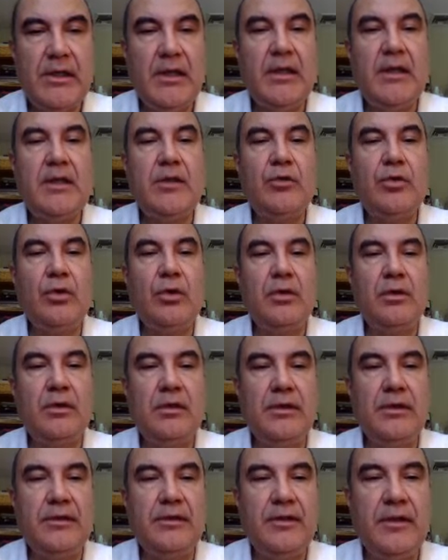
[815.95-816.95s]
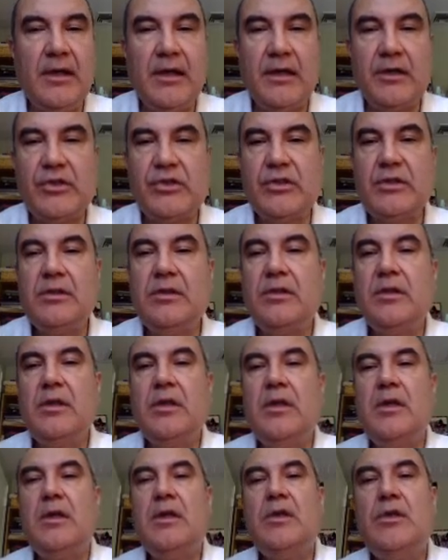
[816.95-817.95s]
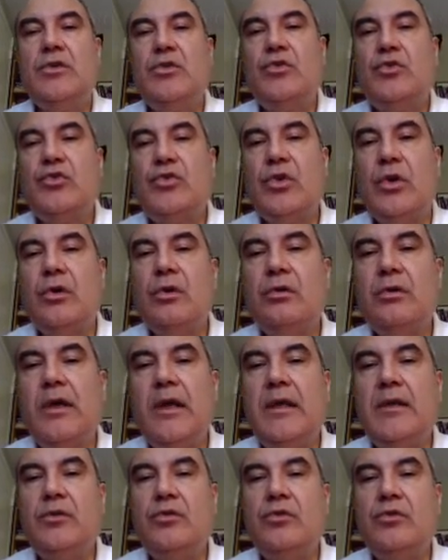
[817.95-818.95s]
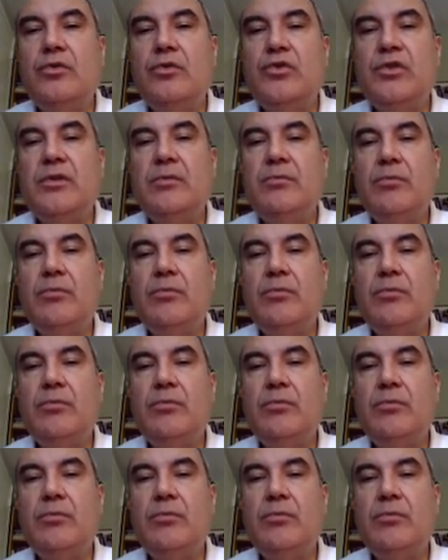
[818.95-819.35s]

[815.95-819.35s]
any kernel interaction. So a user